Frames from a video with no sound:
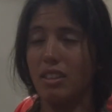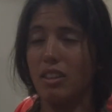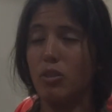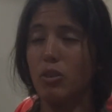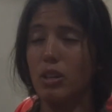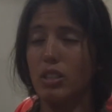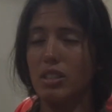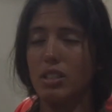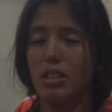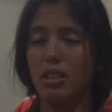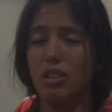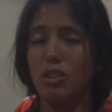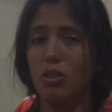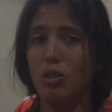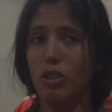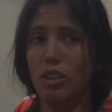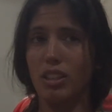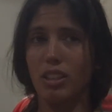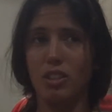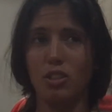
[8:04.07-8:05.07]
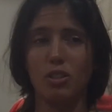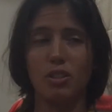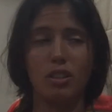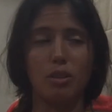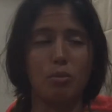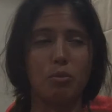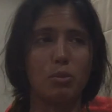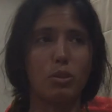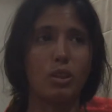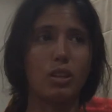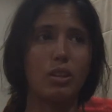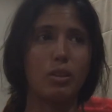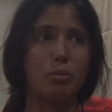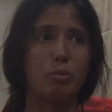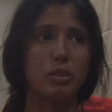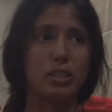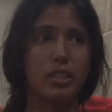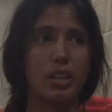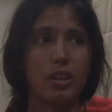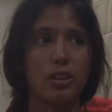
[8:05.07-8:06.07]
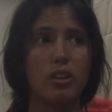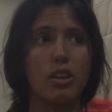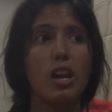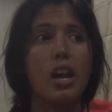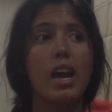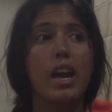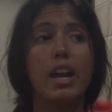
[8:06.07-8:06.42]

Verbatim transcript: creates this connection. I'm a little bit tired.